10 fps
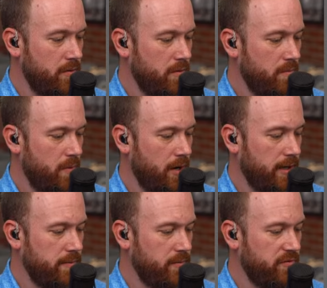
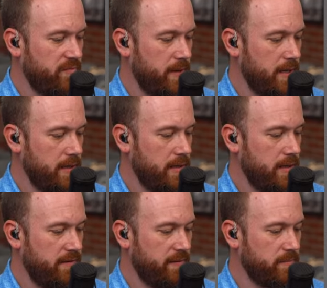market movement,
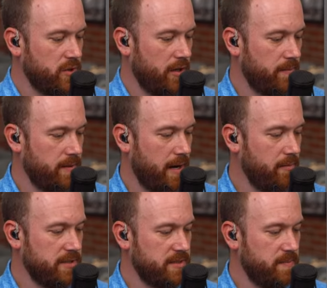if I'm talking about, I
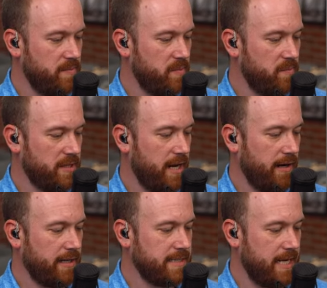want to see people, but then
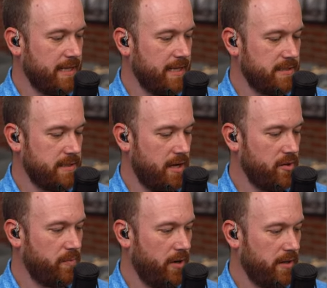I could take this
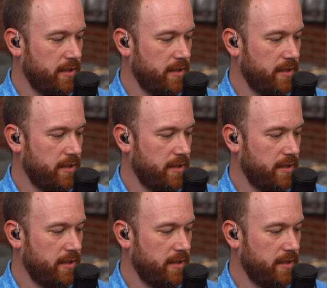other part of the